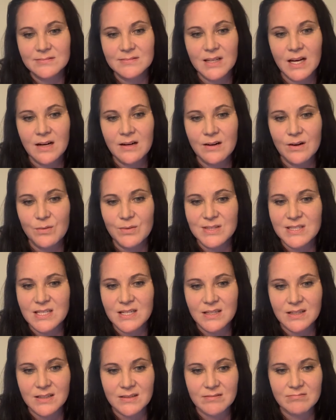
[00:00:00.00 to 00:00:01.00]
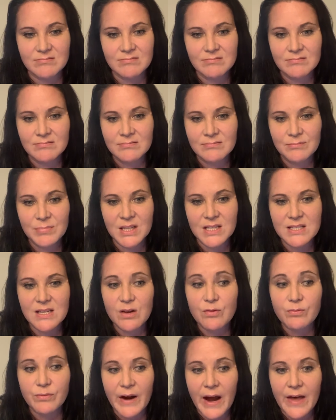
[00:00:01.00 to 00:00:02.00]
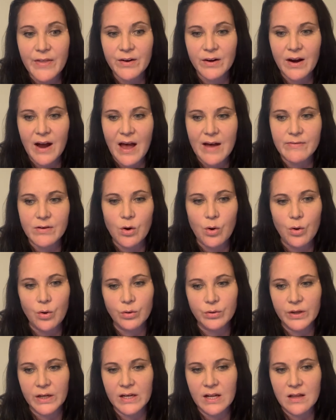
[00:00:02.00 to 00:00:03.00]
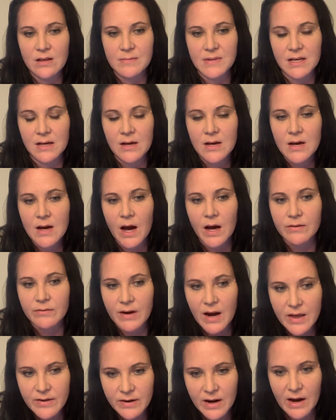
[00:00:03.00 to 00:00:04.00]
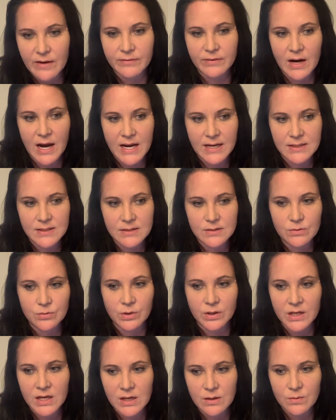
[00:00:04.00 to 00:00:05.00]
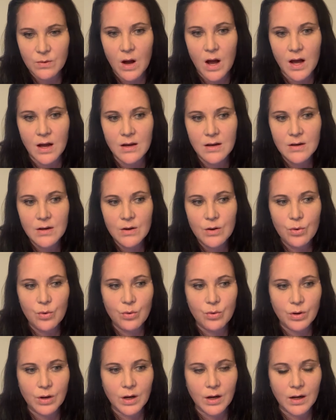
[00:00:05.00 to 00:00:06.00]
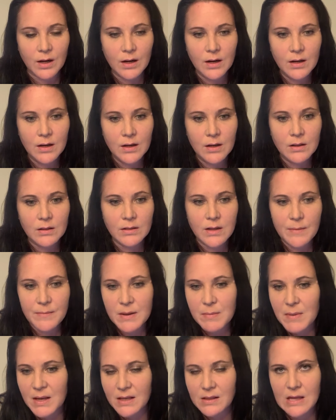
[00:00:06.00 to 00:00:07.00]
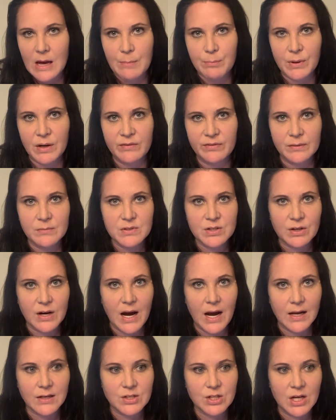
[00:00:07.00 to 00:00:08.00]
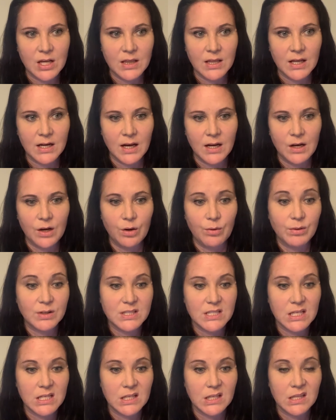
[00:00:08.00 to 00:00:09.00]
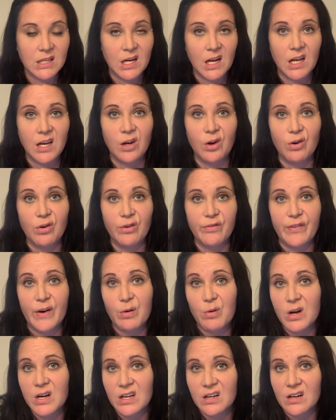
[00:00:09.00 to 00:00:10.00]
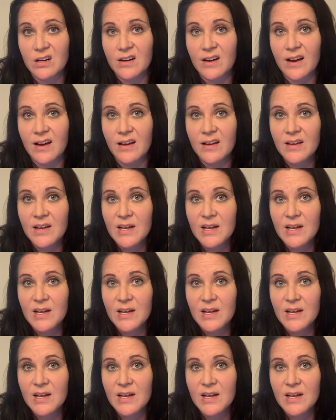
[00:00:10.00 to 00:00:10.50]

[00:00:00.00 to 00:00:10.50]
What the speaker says: I don't know what's in it, because I'd rather have a whole grain element. I'd rather have rice or quinoa, or let me make that bread from scratch and then I know what's in it and then I know if I want it or not.